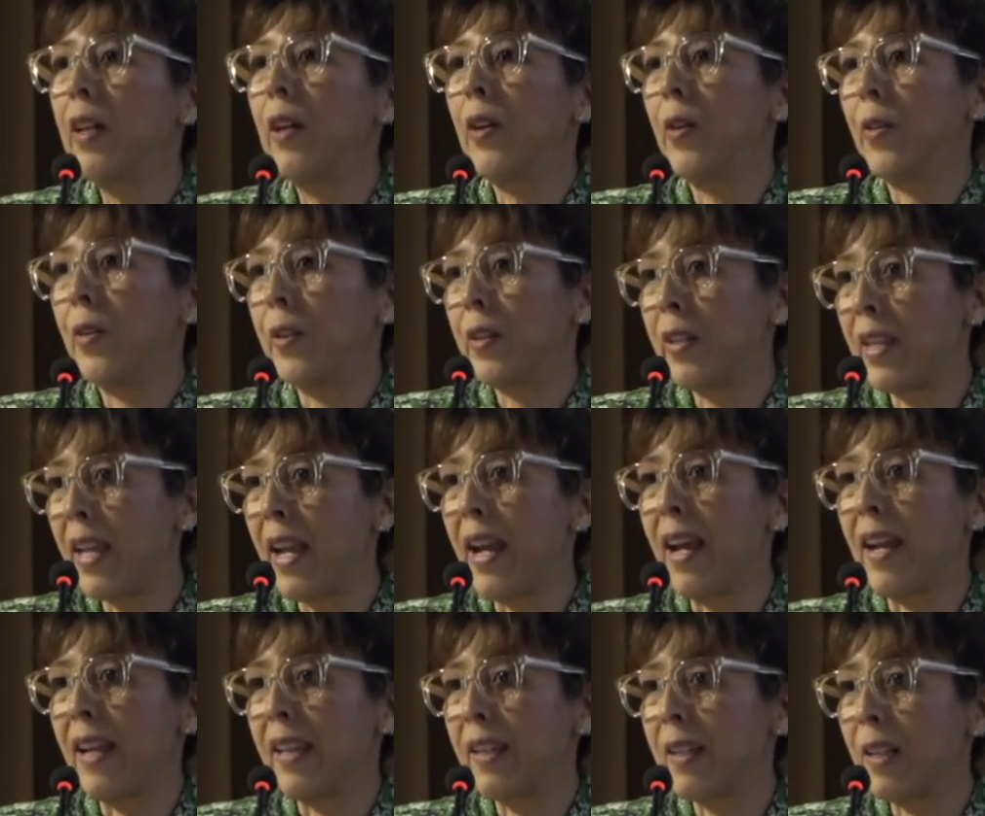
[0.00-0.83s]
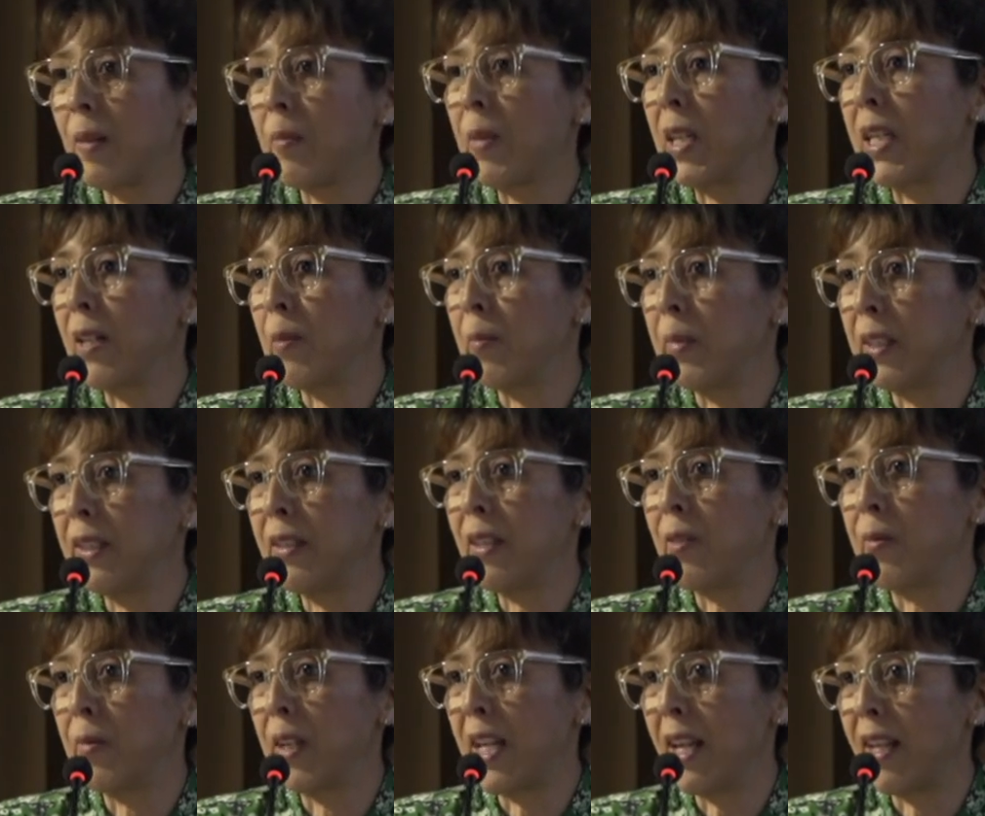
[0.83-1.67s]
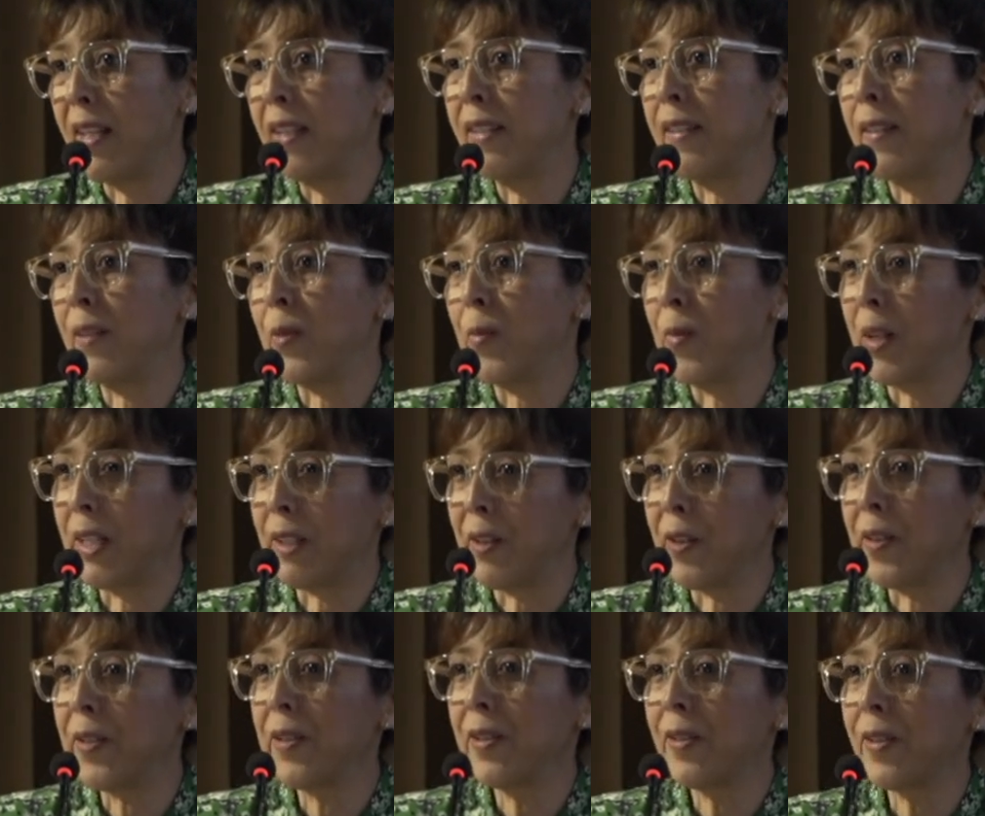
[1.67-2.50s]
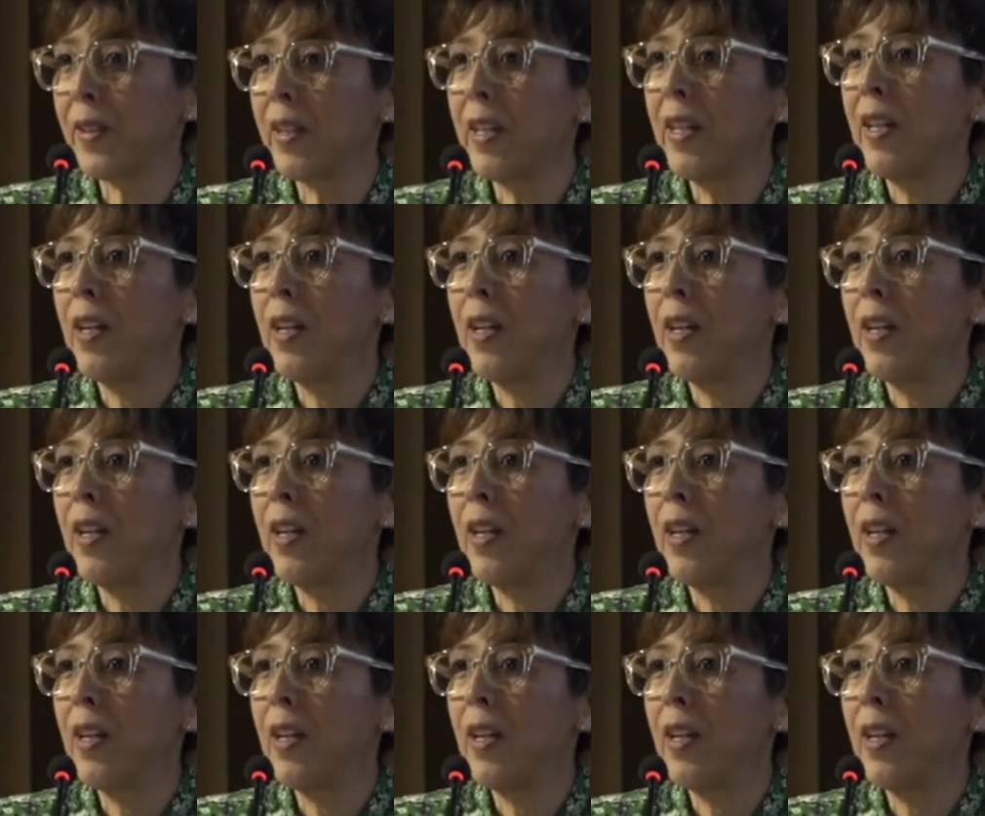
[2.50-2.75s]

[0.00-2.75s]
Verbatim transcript: Oh yeah, I can make augmented reality, why not?